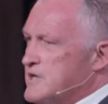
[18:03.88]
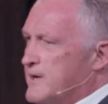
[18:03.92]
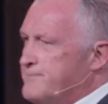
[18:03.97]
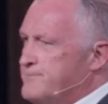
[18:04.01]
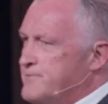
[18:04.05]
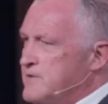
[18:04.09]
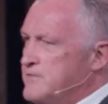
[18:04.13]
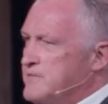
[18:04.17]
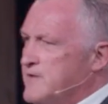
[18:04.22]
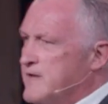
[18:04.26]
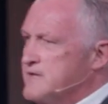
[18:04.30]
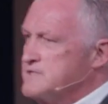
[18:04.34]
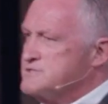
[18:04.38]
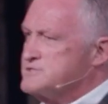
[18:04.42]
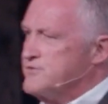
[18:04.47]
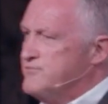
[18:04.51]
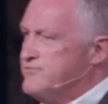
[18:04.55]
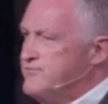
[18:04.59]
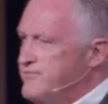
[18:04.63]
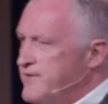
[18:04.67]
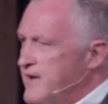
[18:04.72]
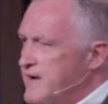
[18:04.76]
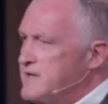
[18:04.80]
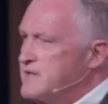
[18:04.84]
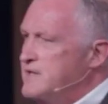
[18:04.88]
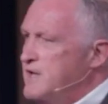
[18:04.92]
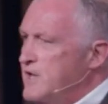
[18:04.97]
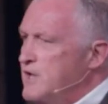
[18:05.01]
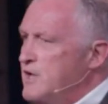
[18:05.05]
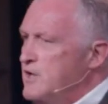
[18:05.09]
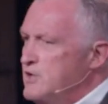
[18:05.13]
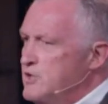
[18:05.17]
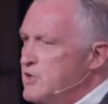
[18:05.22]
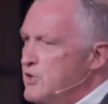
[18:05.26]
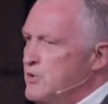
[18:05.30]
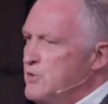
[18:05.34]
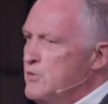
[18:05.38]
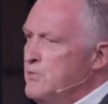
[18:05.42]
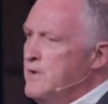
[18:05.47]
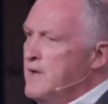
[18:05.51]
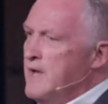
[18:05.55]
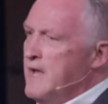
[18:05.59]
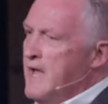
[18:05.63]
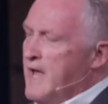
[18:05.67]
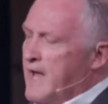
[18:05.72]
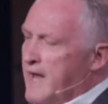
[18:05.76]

something that is affecting you.